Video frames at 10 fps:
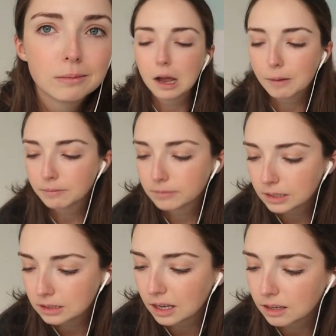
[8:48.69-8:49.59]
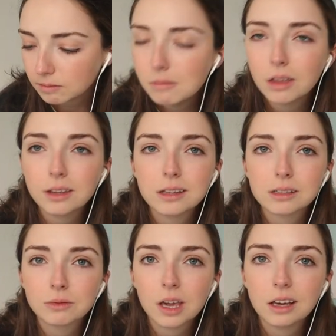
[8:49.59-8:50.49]
Um, it's like millions
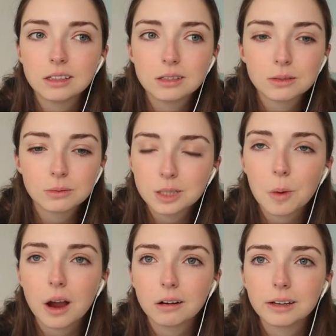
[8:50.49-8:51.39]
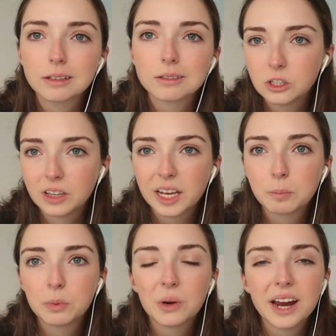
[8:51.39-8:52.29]
of kids aspiring to like
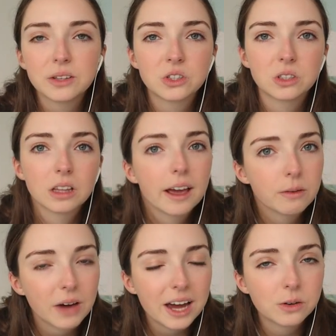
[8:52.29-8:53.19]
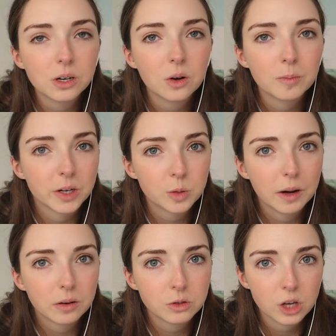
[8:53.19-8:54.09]
prankster life. I don't know much
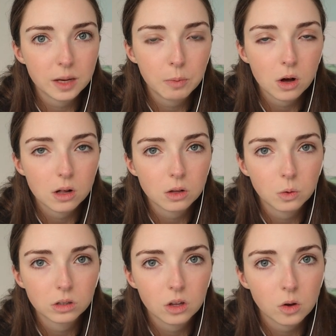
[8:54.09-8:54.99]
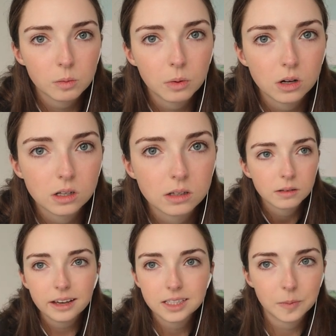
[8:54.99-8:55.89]
about Jake Paul or Logan Paul,
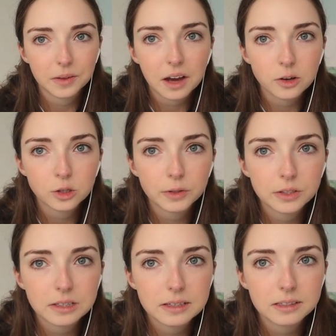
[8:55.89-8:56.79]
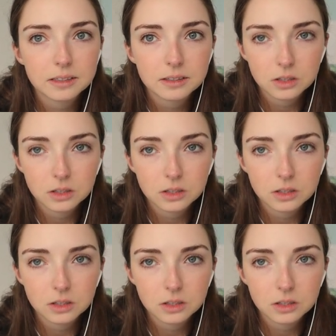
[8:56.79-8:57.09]
except the controversies.